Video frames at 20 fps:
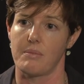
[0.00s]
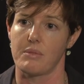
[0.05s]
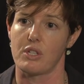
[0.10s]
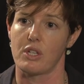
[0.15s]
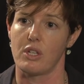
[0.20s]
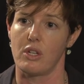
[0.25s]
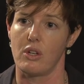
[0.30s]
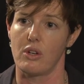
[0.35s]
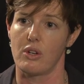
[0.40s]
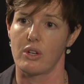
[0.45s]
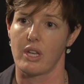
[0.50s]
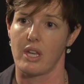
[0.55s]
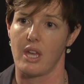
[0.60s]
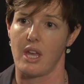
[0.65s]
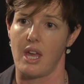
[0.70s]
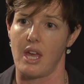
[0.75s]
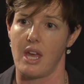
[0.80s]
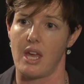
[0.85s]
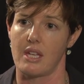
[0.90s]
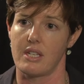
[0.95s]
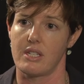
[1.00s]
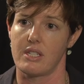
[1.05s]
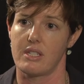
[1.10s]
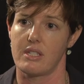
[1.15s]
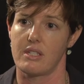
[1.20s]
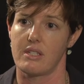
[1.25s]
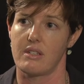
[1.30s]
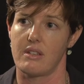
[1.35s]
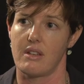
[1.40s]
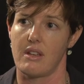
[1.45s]
to look
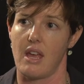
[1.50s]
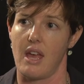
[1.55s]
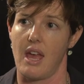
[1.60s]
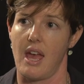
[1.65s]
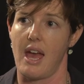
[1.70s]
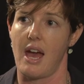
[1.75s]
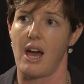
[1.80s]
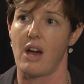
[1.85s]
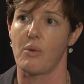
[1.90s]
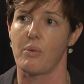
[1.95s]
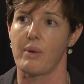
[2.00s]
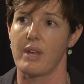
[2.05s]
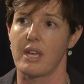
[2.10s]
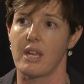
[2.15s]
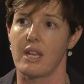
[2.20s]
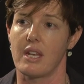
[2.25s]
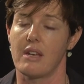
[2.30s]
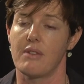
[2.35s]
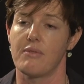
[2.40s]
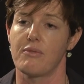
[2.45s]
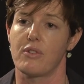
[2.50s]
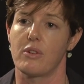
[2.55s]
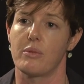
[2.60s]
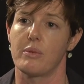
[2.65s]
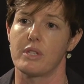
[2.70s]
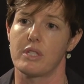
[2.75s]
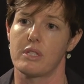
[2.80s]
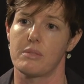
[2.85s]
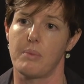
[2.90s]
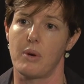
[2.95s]
at how we can
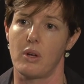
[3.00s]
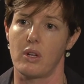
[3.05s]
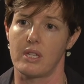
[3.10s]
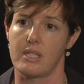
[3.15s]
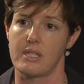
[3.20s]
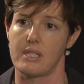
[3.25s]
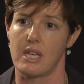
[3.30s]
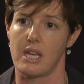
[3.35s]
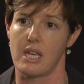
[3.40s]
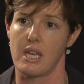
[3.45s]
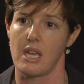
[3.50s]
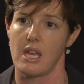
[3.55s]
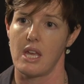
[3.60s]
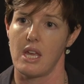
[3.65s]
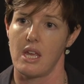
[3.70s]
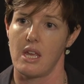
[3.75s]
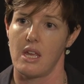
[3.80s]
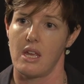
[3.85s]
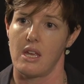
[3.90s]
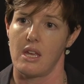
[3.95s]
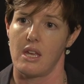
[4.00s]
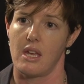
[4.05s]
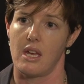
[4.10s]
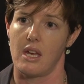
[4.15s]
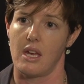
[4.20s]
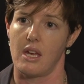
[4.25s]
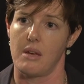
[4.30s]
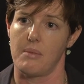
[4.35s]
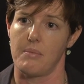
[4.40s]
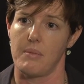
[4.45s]
influence policy
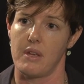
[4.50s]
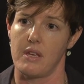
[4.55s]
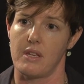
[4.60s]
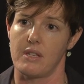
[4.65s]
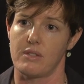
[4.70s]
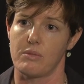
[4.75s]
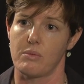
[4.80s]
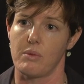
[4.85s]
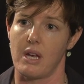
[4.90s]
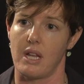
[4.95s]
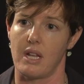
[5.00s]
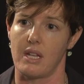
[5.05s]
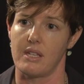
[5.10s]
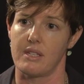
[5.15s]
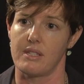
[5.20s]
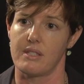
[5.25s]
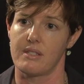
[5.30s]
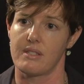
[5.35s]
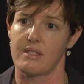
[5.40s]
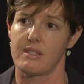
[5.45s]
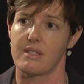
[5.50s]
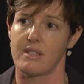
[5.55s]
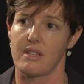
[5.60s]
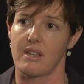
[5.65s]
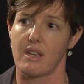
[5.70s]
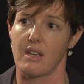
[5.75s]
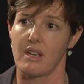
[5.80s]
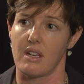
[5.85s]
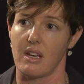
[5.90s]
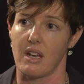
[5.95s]
as well as,
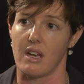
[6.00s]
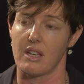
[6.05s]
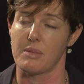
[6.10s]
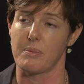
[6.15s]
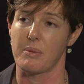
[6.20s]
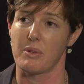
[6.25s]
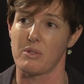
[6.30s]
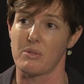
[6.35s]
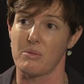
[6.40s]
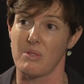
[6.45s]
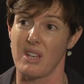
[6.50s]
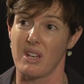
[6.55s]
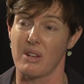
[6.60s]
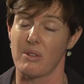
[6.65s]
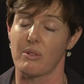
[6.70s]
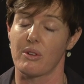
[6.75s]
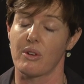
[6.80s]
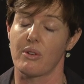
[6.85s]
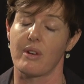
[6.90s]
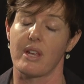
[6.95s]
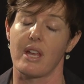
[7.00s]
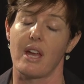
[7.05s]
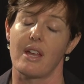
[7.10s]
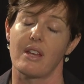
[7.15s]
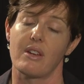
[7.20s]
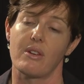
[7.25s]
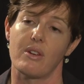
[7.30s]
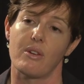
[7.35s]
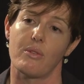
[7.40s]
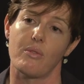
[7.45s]
I suppose,
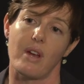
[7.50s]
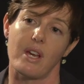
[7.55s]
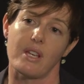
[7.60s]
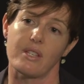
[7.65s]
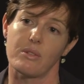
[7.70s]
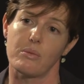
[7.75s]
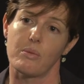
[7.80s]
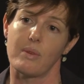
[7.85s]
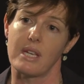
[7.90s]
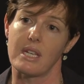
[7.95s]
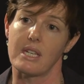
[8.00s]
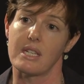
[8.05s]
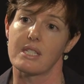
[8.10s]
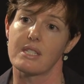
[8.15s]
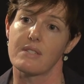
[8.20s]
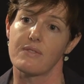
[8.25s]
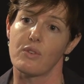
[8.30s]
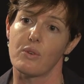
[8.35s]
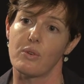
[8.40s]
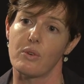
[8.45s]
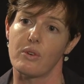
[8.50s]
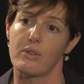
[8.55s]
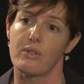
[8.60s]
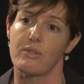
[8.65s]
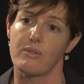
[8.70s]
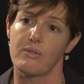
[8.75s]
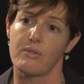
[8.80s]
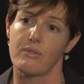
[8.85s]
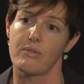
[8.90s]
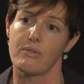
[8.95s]
create and raise awareness
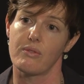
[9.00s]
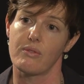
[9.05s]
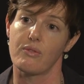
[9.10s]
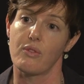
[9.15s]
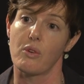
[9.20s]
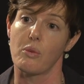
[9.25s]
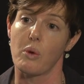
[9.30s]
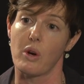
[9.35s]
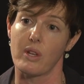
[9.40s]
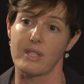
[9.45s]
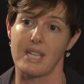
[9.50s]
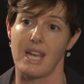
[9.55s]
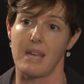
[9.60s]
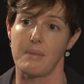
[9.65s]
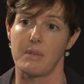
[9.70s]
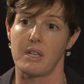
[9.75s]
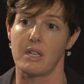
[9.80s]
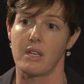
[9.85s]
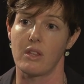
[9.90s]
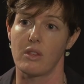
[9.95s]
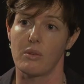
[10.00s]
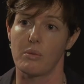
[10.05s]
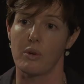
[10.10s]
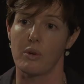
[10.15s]
for what's happening in the